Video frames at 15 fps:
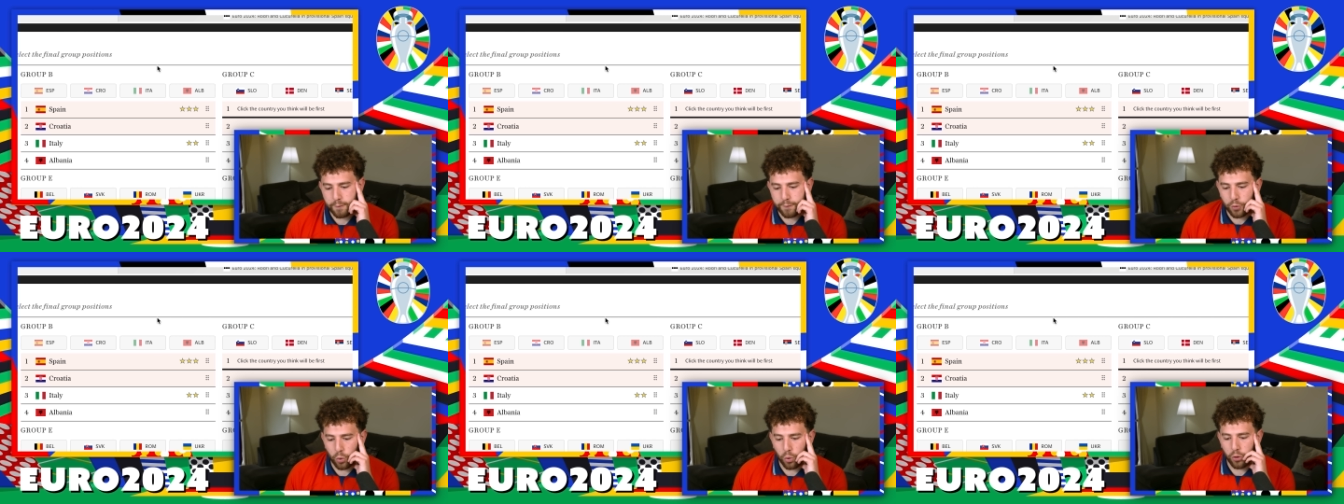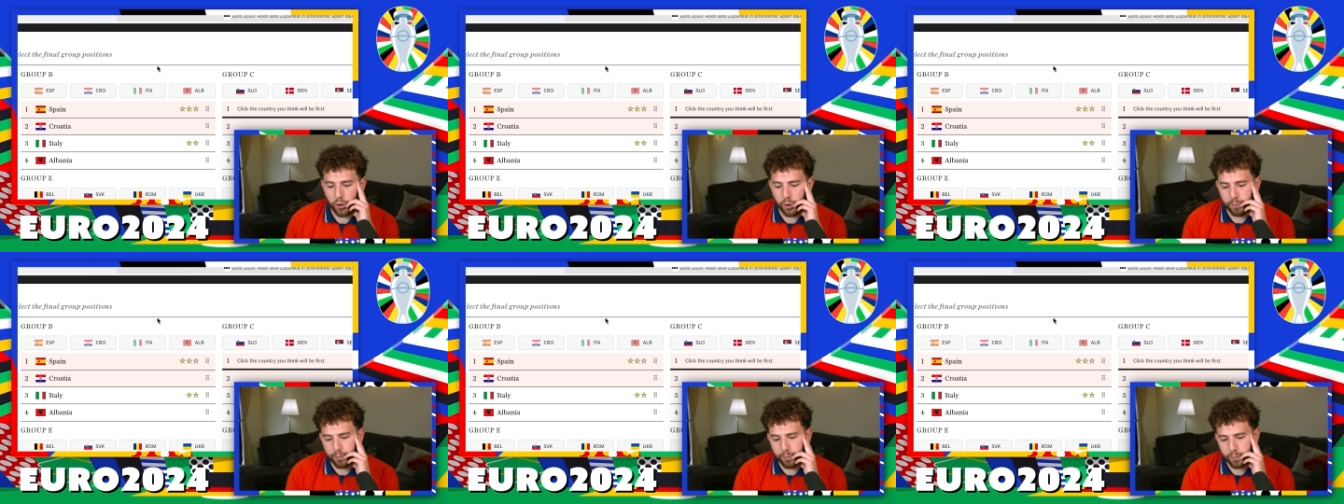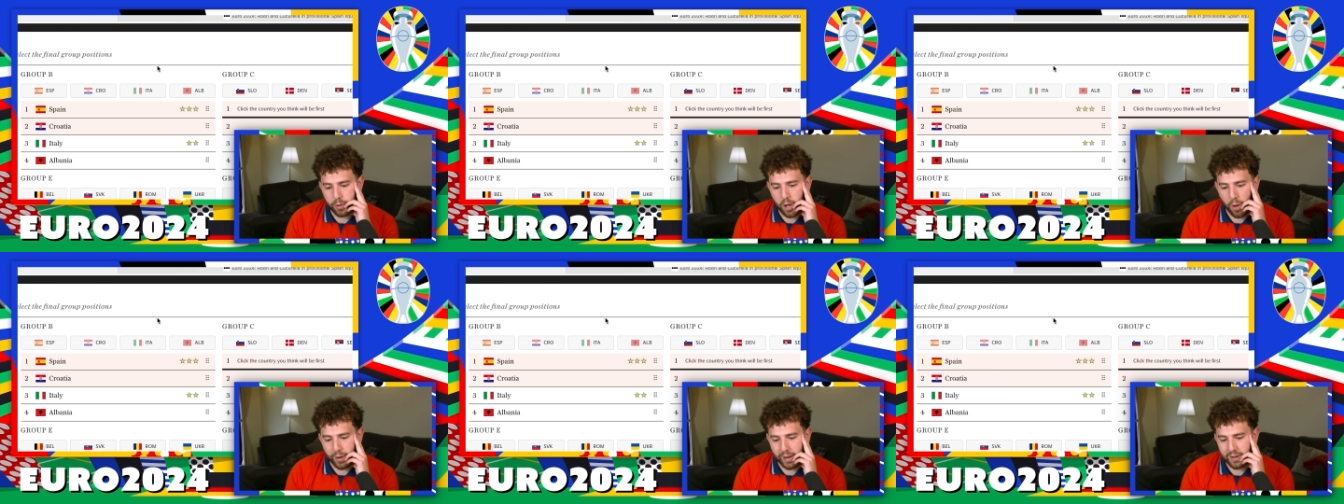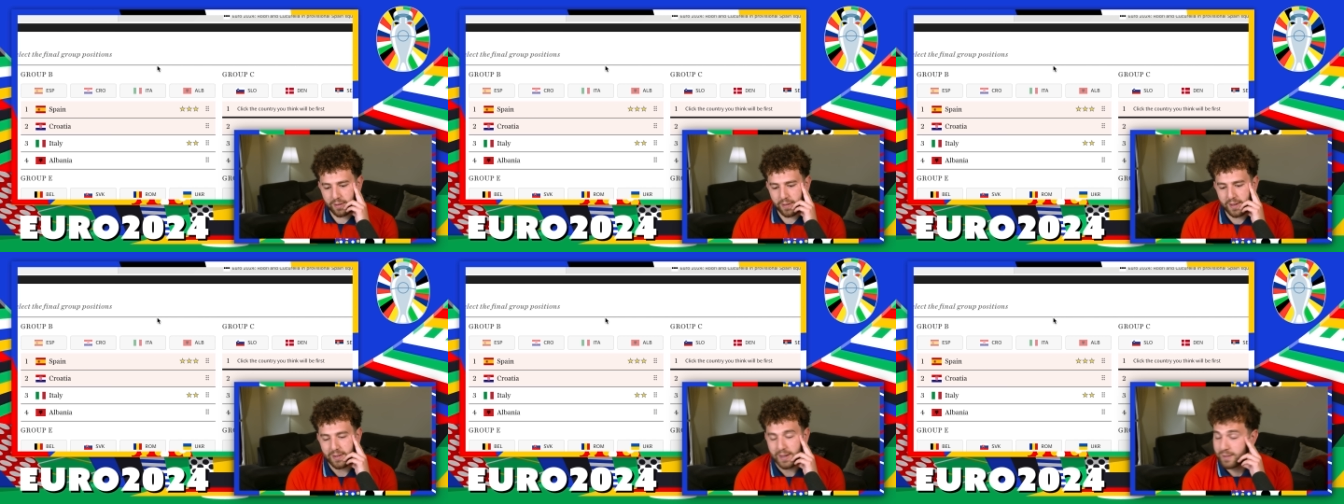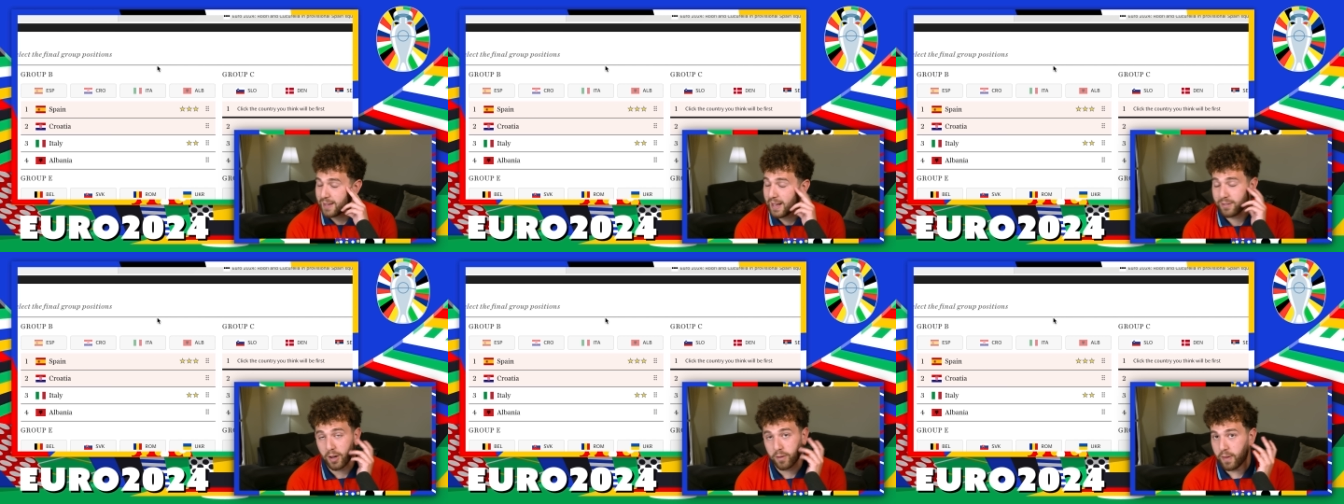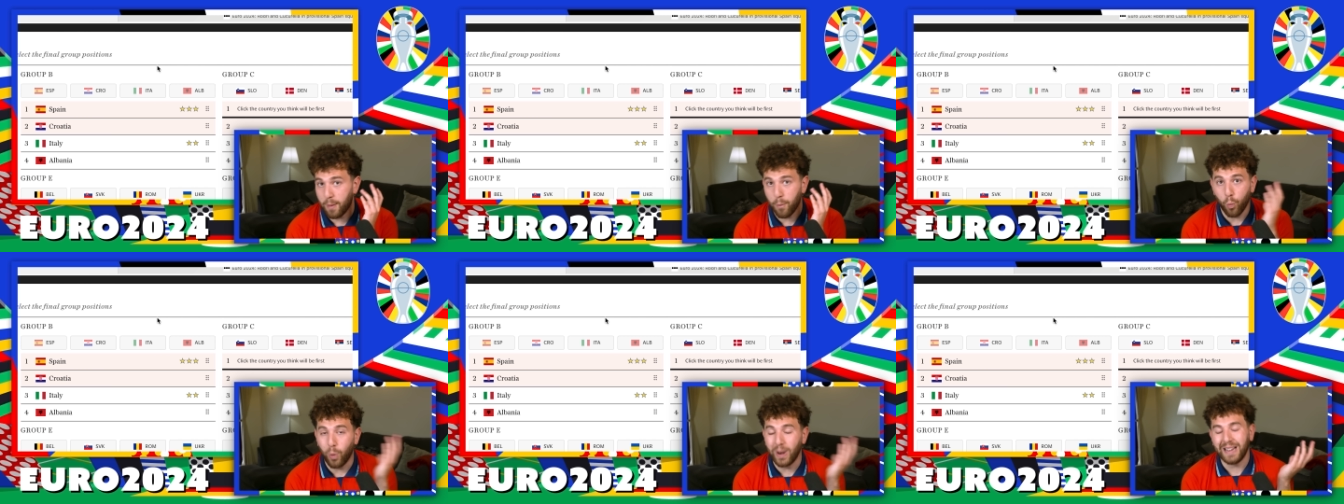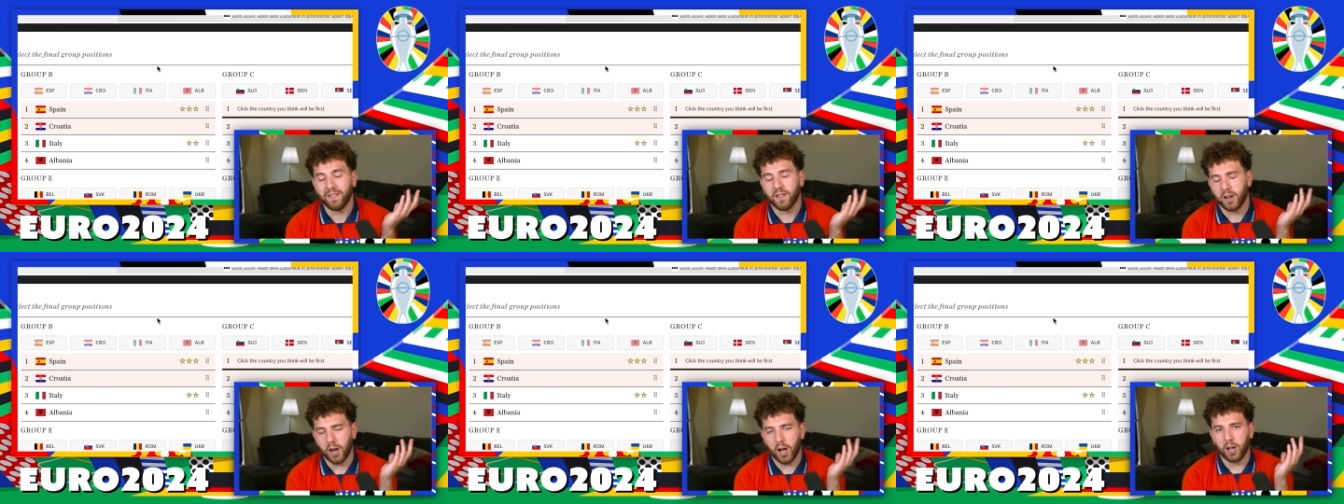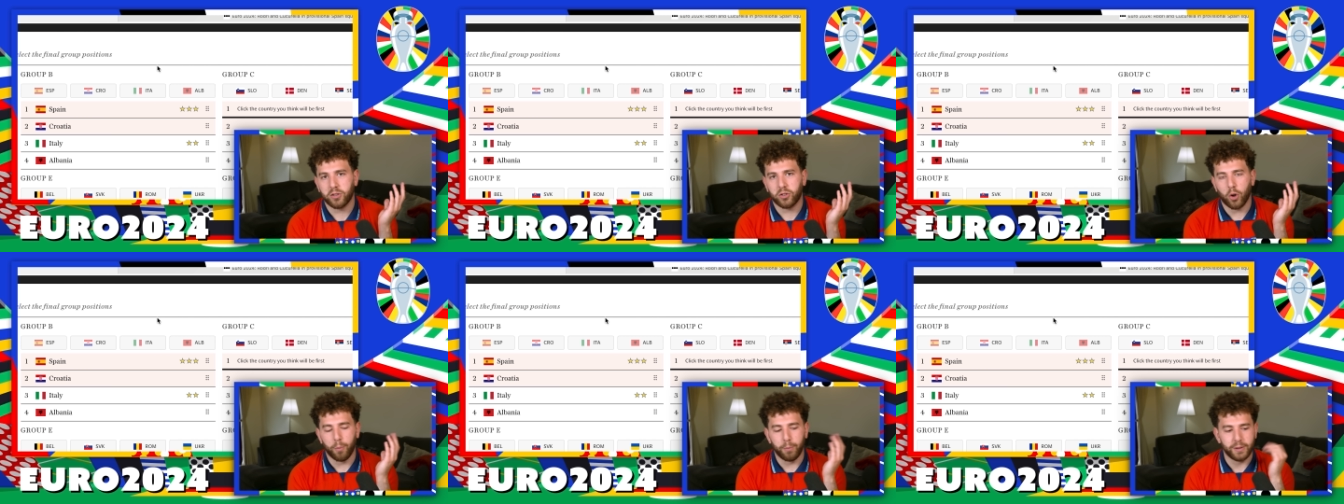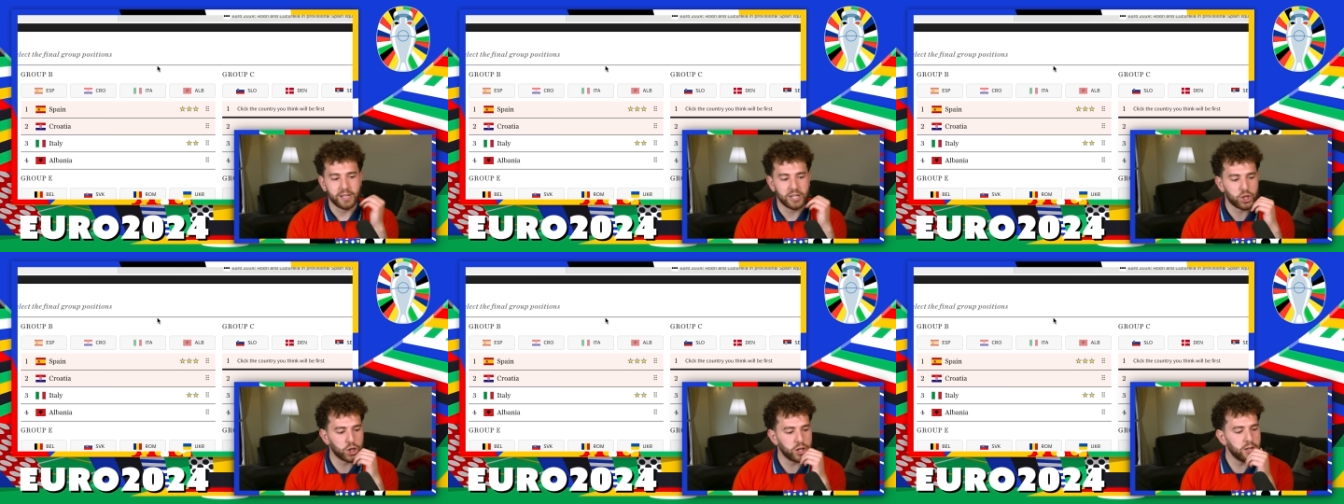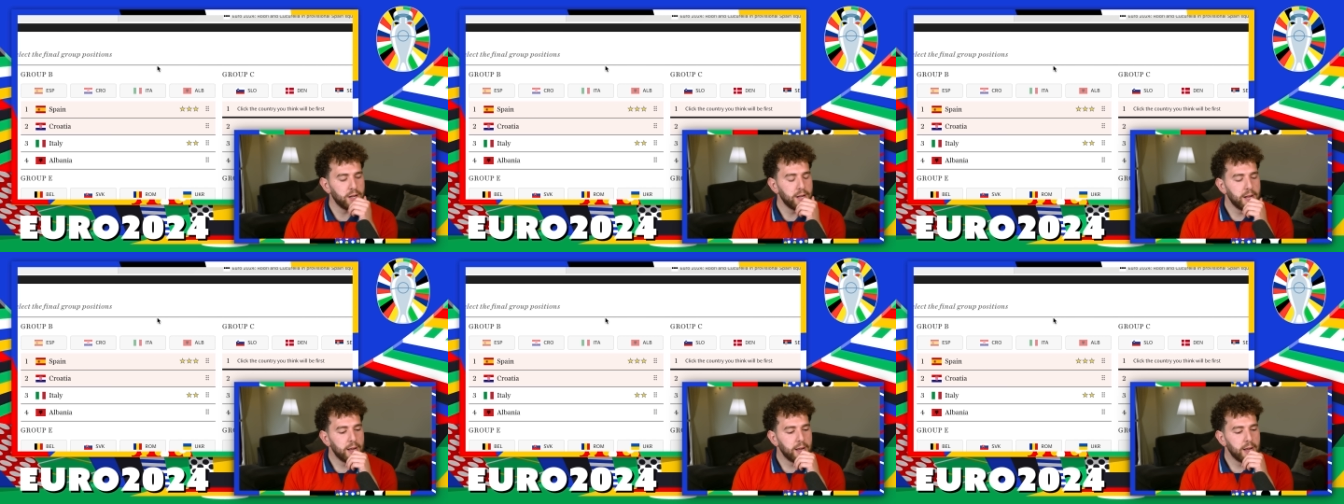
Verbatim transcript: for them going into this, he says, after them winning the last competition.